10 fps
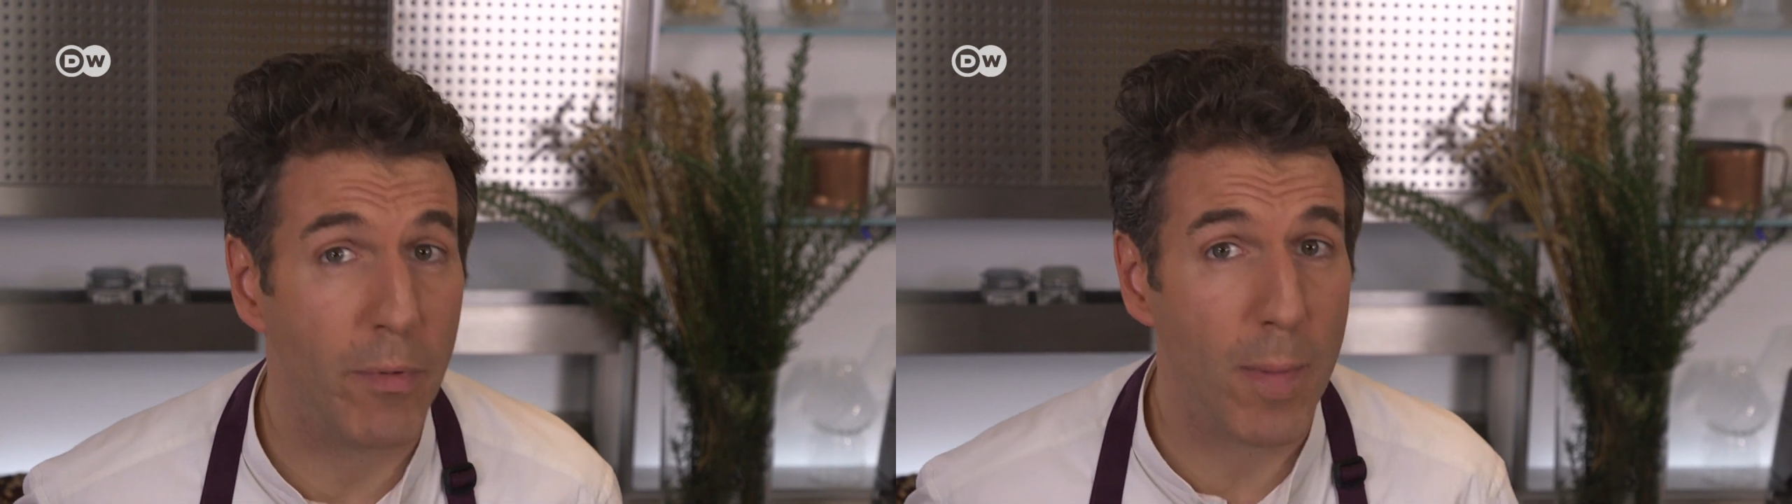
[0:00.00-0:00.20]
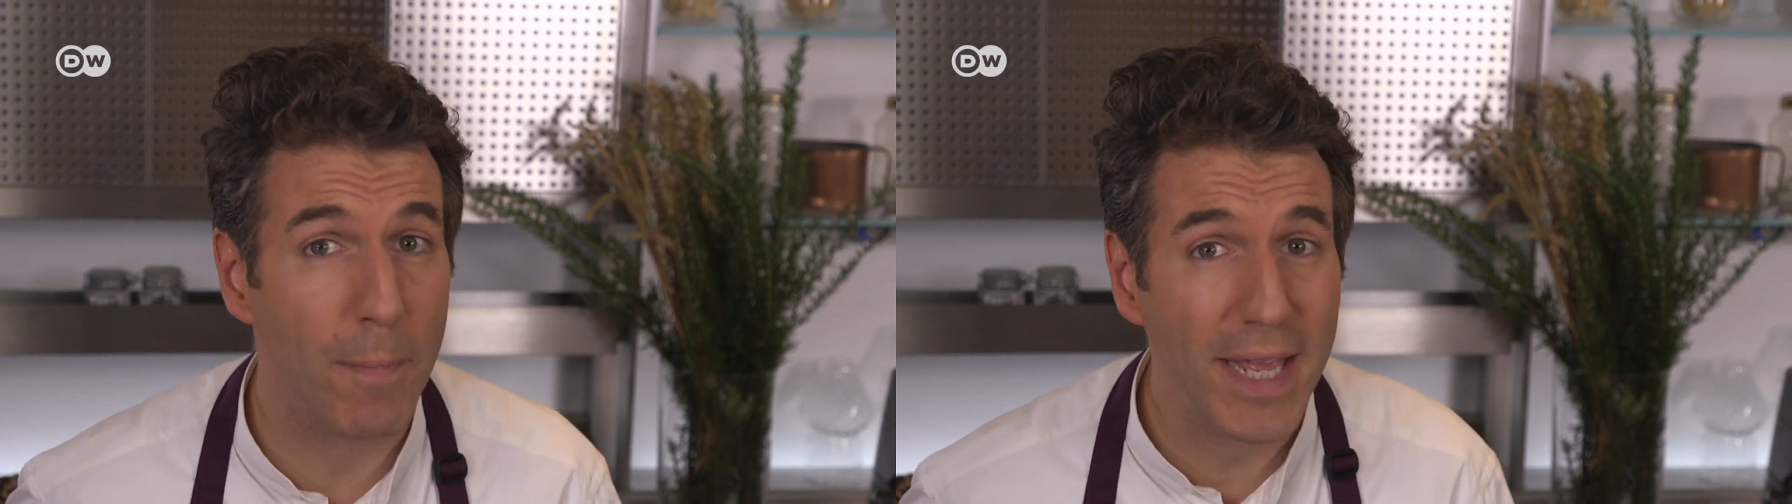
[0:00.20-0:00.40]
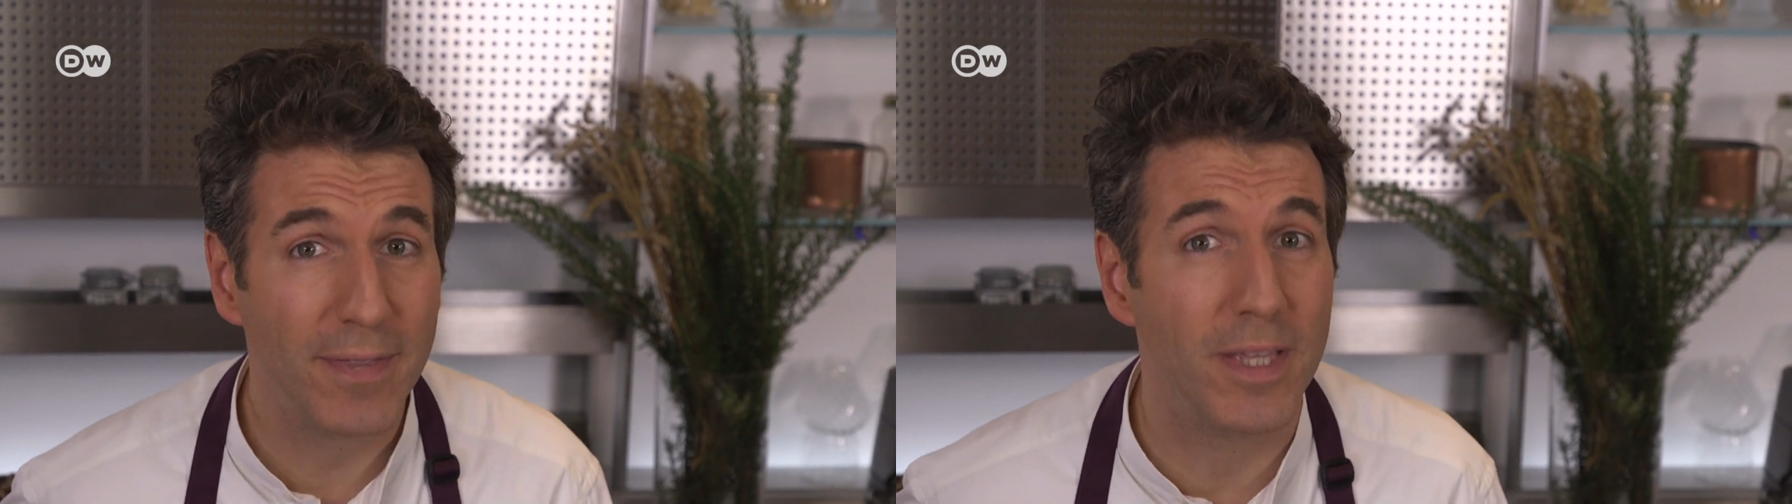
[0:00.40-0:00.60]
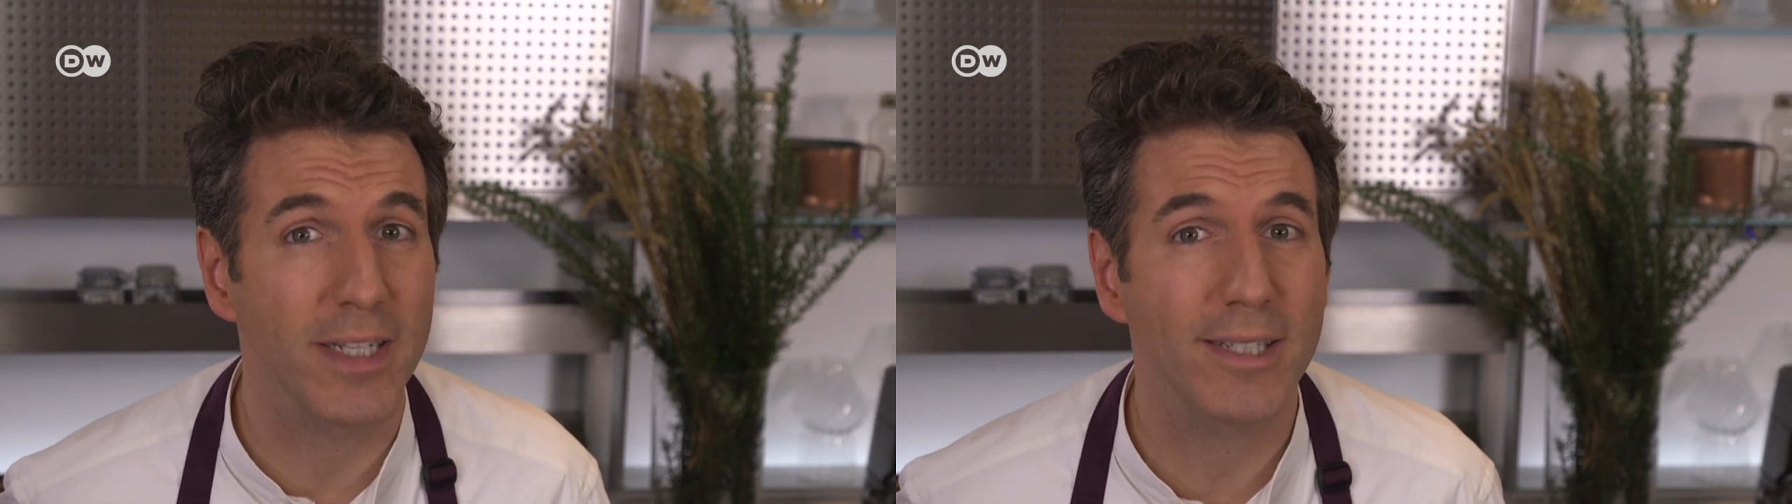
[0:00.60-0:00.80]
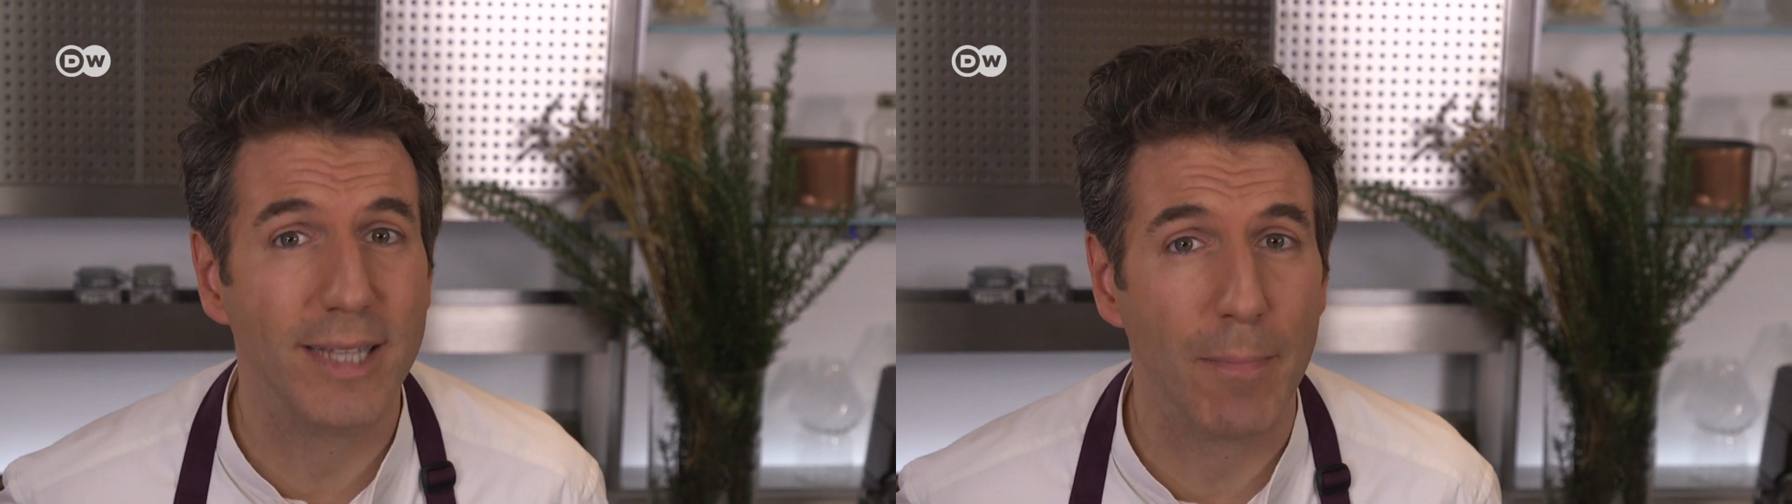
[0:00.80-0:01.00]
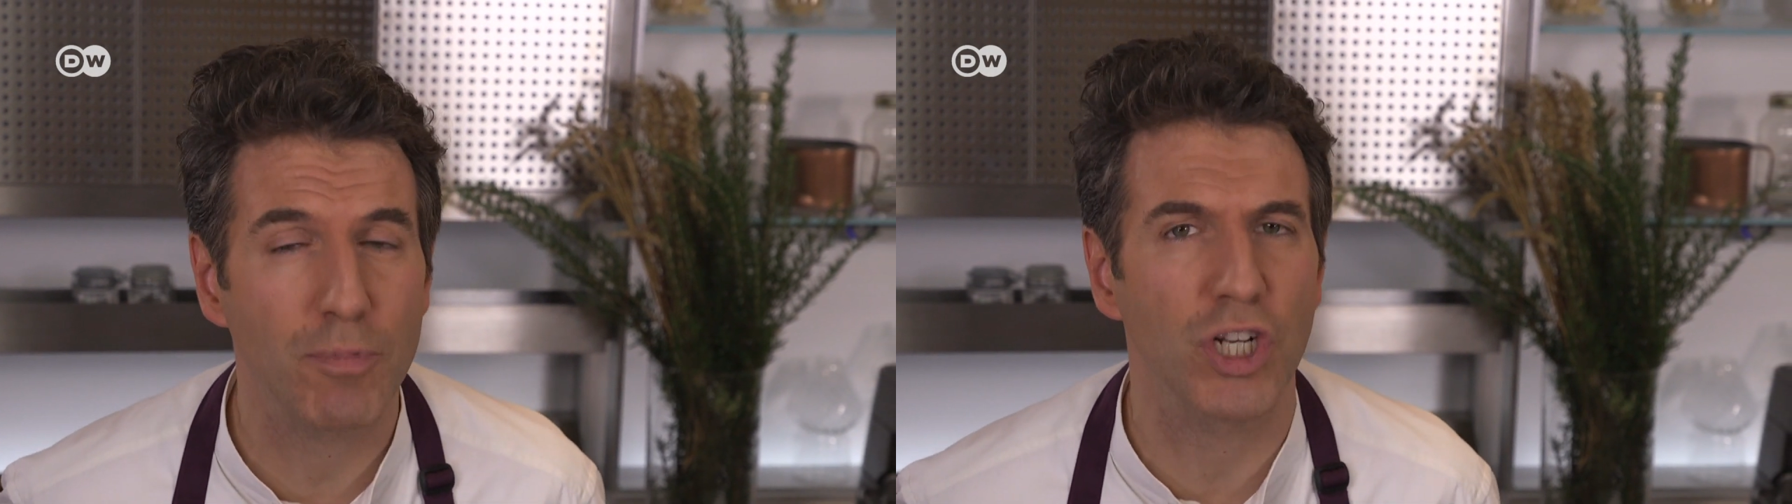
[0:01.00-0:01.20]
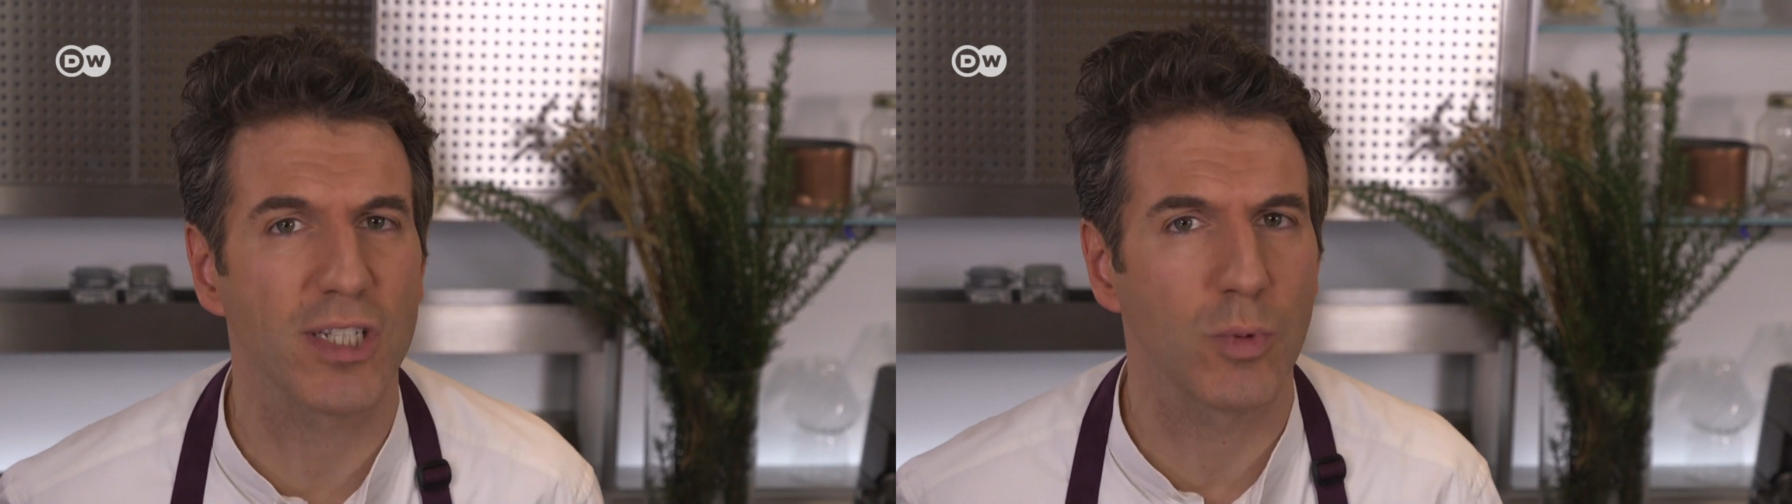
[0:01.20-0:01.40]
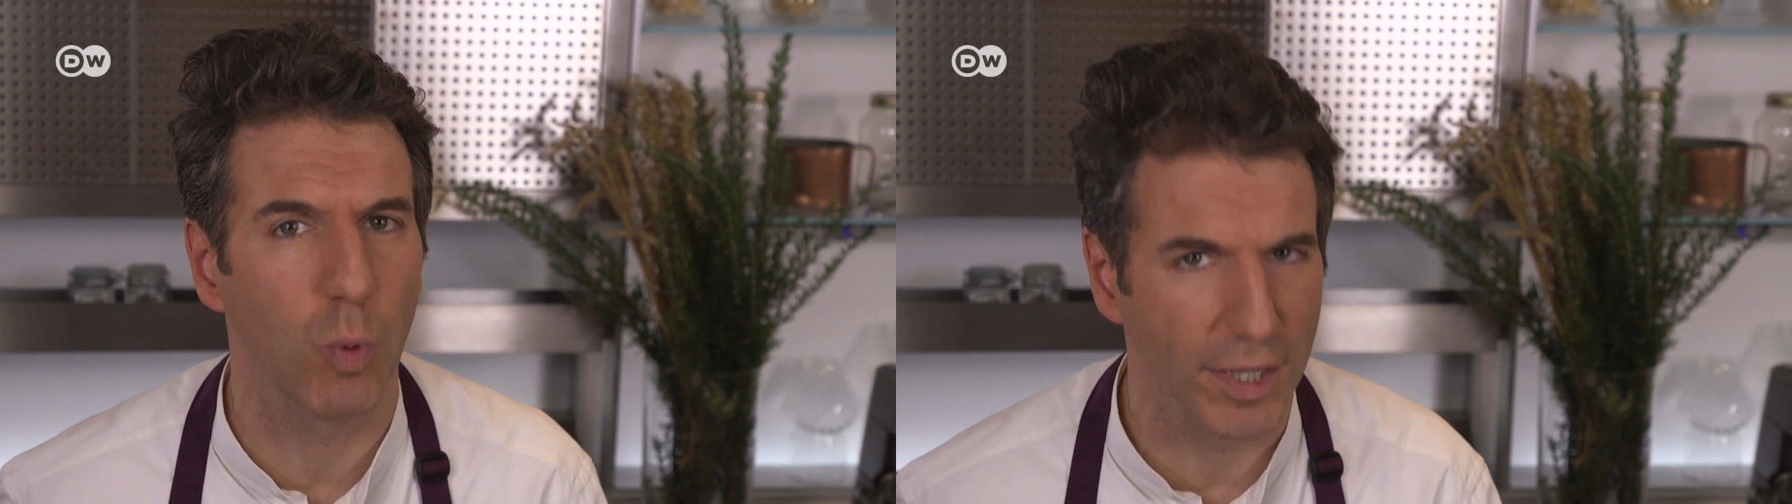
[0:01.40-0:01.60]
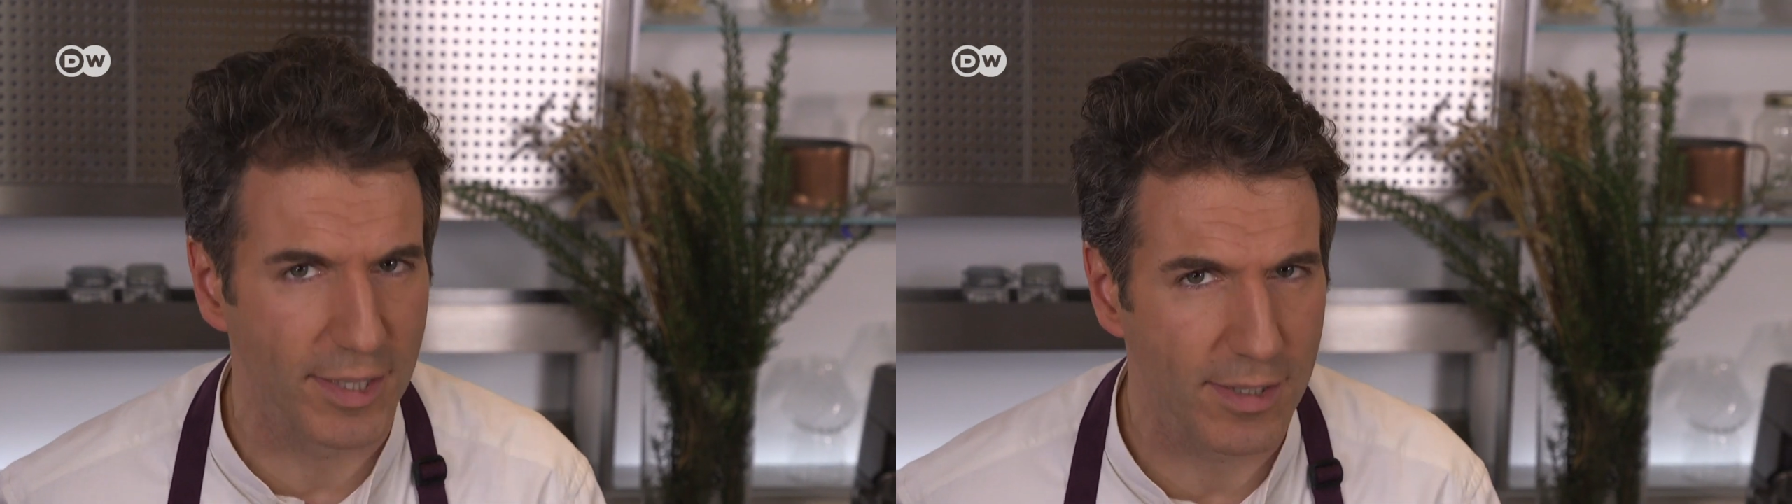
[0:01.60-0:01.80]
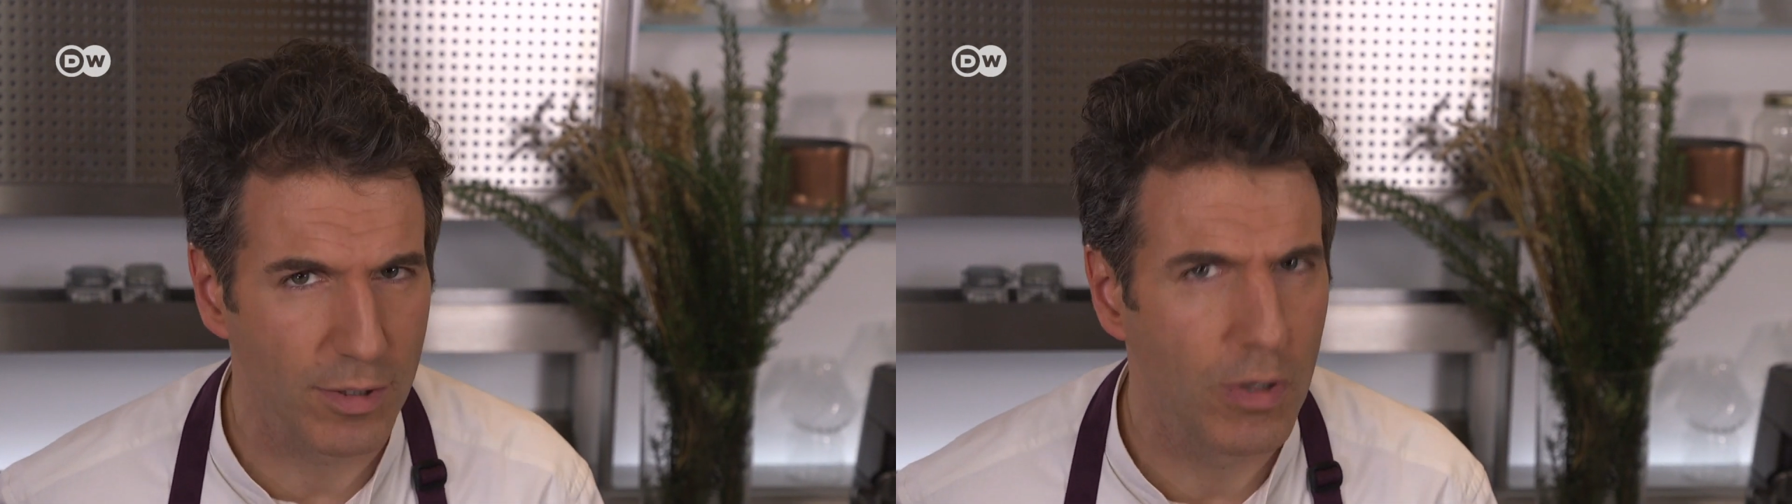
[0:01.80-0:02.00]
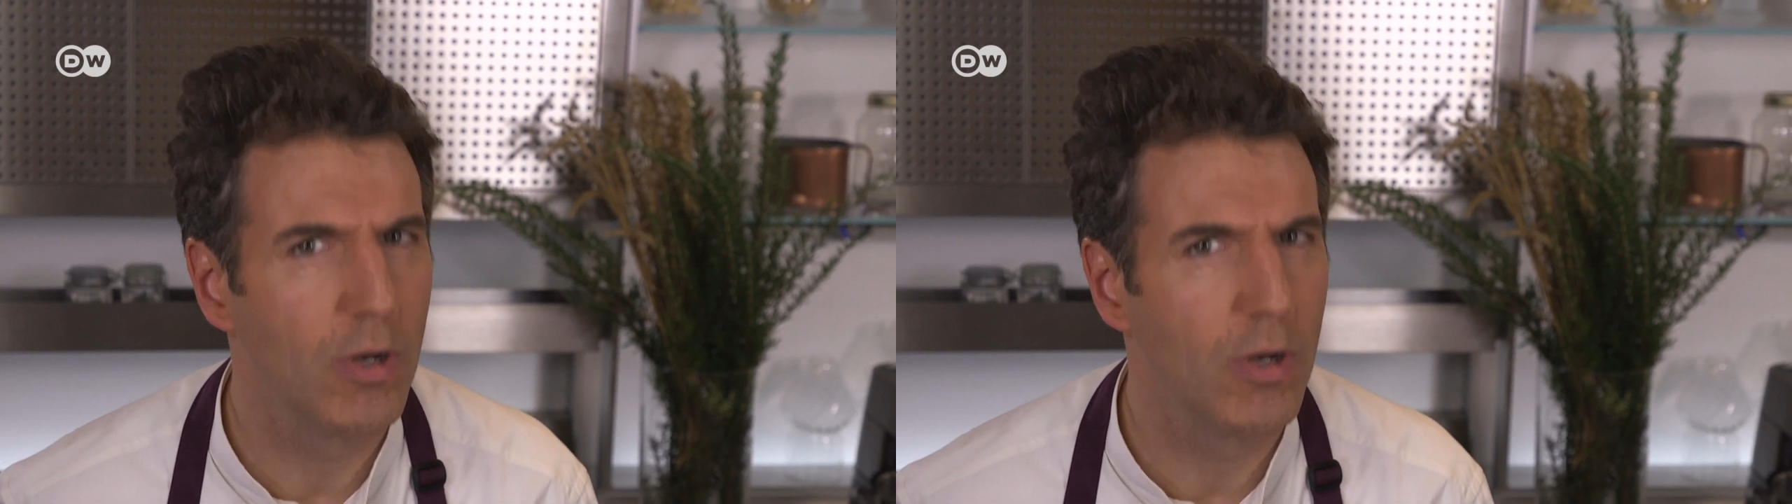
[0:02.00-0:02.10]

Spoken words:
repeat this step just once